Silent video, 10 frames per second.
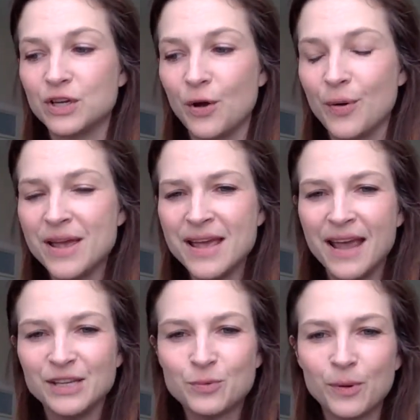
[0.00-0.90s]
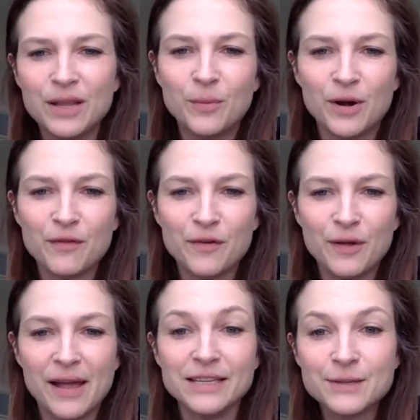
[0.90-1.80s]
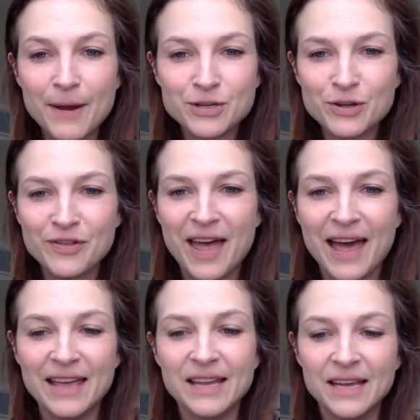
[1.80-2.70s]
So it's really wonderful and special that,